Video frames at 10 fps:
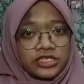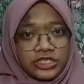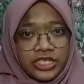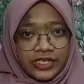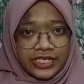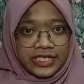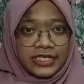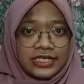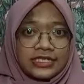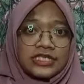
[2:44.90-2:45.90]
Thirdly
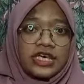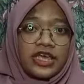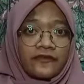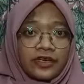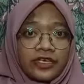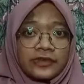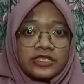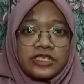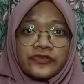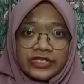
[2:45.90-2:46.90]
is the
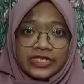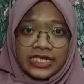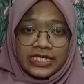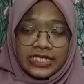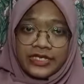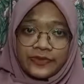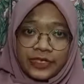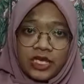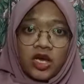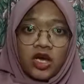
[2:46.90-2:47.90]
environmental risk
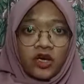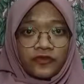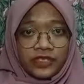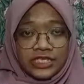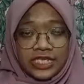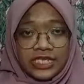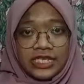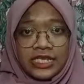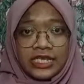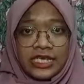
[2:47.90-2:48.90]
assessment of the
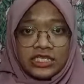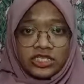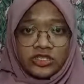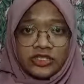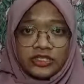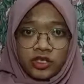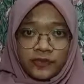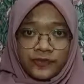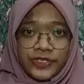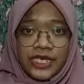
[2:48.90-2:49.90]
genetically engineered
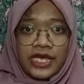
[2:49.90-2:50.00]
crops,